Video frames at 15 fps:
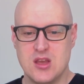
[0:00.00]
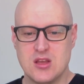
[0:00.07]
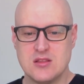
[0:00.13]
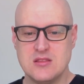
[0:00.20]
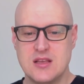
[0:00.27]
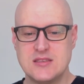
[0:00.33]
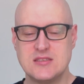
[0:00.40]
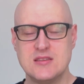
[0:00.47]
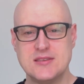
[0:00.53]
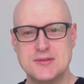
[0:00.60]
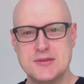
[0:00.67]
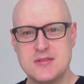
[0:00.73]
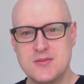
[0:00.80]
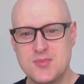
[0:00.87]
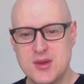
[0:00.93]
Let's listen
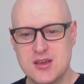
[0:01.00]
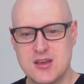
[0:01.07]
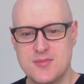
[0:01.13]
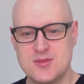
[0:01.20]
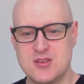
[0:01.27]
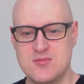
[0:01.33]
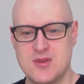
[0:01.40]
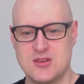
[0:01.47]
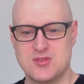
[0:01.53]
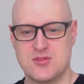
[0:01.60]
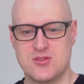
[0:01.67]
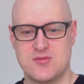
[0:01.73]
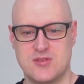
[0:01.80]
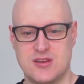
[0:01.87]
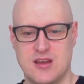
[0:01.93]
to the pickup to measure
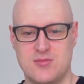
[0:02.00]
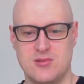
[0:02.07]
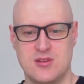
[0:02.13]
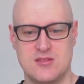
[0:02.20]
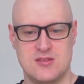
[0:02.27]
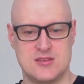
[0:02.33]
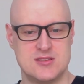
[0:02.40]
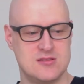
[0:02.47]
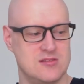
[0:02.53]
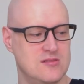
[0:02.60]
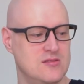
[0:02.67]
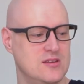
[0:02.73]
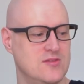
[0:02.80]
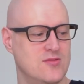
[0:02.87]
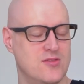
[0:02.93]
3. I'll play this
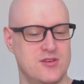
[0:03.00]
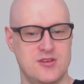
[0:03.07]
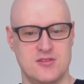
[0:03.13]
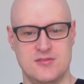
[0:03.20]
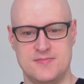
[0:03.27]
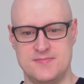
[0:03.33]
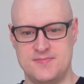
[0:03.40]
slowly for you.